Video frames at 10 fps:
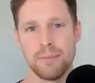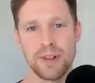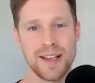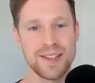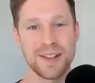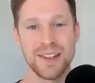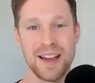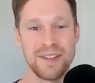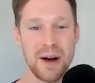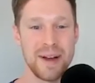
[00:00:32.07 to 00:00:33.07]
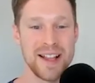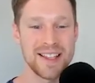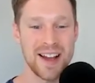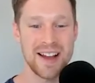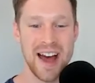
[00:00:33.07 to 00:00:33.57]
Please do leave comments,
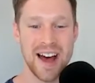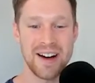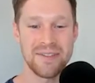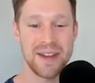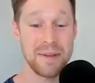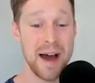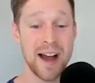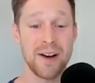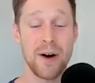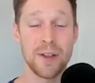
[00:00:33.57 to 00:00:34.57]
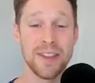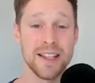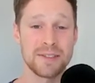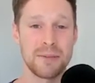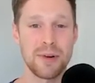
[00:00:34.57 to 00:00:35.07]
feedback on
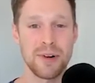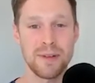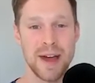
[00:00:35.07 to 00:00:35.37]
this report,